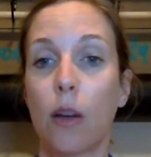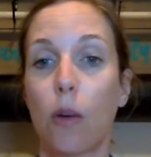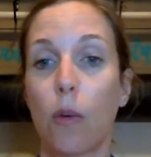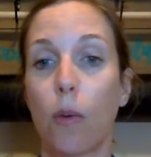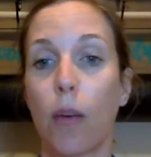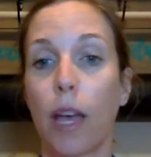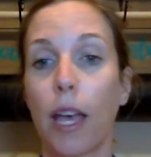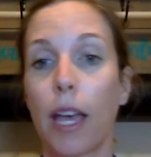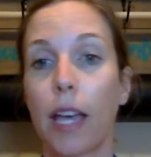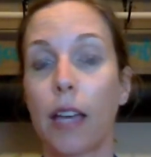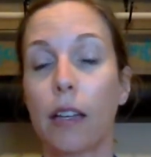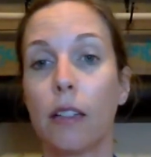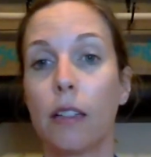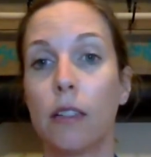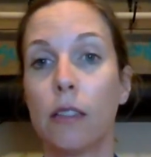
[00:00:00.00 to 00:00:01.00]
away.
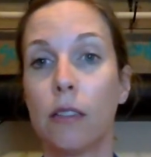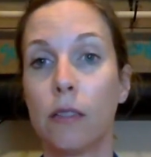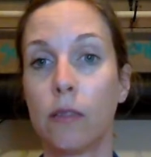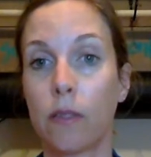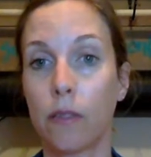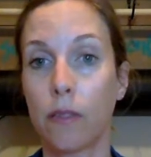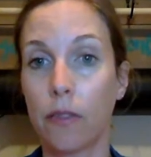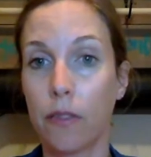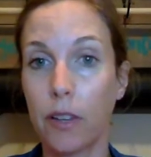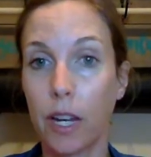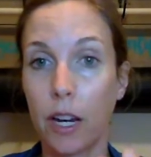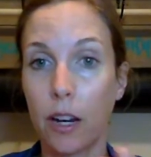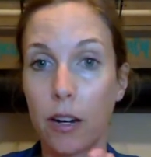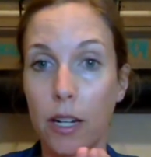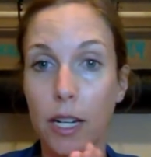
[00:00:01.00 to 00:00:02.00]

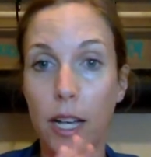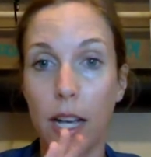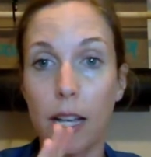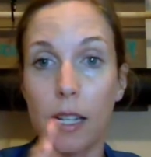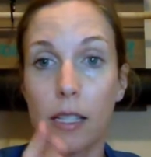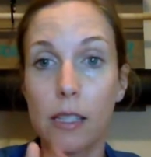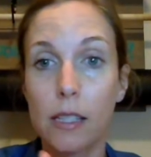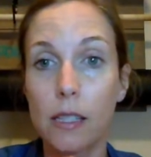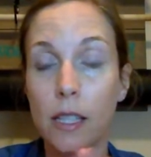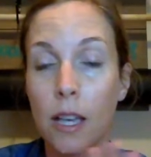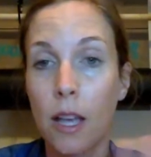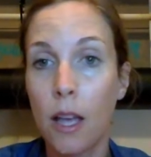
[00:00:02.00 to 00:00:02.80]
Very nice.